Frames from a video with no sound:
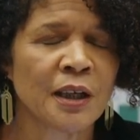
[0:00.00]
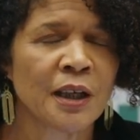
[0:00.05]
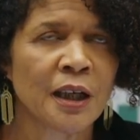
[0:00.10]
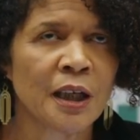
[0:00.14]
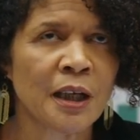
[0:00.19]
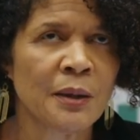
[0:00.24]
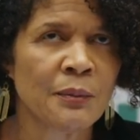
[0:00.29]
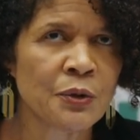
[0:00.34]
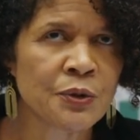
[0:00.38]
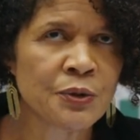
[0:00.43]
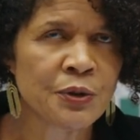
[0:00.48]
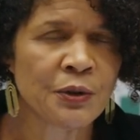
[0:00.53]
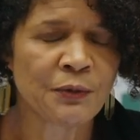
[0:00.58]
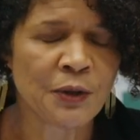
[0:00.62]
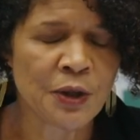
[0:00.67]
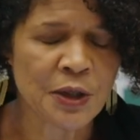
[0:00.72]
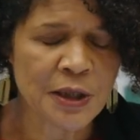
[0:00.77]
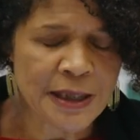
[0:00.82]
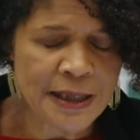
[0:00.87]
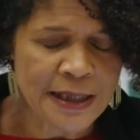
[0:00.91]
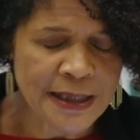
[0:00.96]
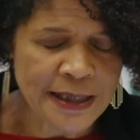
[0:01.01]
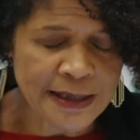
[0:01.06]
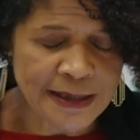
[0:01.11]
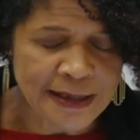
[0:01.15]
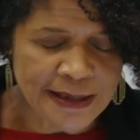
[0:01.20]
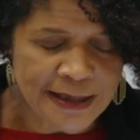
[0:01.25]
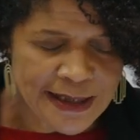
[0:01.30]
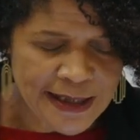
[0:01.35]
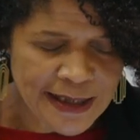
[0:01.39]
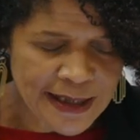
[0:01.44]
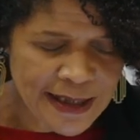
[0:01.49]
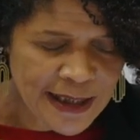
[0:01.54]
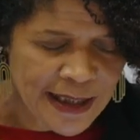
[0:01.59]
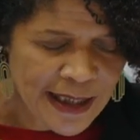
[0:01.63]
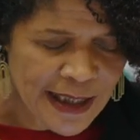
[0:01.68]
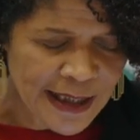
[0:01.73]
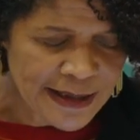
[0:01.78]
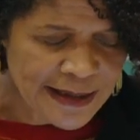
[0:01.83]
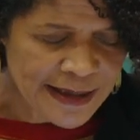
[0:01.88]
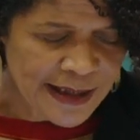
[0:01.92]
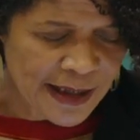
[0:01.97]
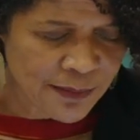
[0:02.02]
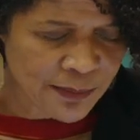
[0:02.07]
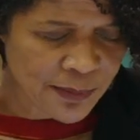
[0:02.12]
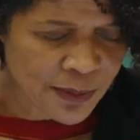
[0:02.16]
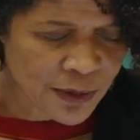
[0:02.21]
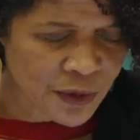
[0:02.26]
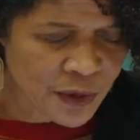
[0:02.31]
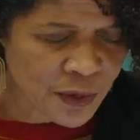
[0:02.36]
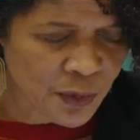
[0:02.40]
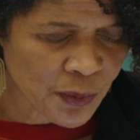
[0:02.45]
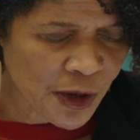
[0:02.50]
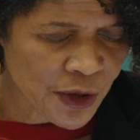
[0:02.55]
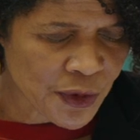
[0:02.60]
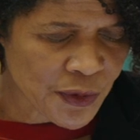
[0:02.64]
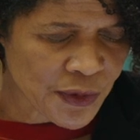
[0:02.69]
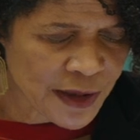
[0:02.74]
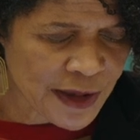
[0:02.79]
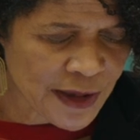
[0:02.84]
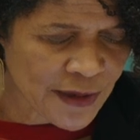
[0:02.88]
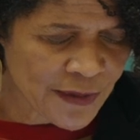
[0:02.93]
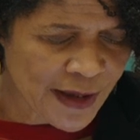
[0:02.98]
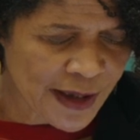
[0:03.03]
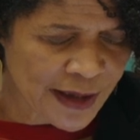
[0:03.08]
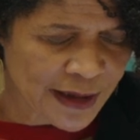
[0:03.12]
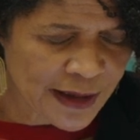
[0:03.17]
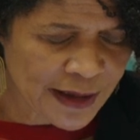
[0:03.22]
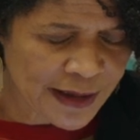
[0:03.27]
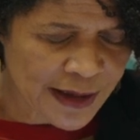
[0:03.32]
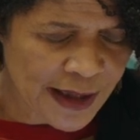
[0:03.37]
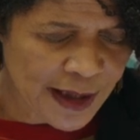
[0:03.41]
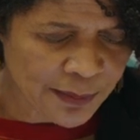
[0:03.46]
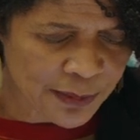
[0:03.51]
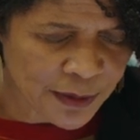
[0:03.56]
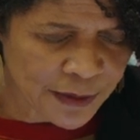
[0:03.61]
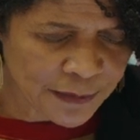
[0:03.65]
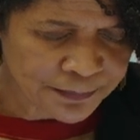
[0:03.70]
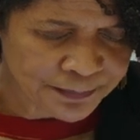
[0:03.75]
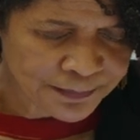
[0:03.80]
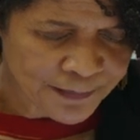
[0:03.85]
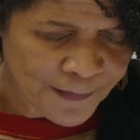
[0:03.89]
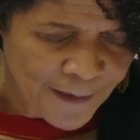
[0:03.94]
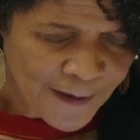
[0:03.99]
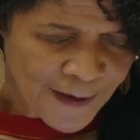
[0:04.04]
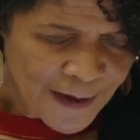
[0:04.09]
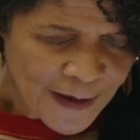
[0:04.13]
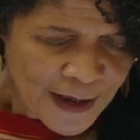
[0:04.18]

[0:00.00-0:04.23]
And I'm also very keen to hear examples where you see that can happen.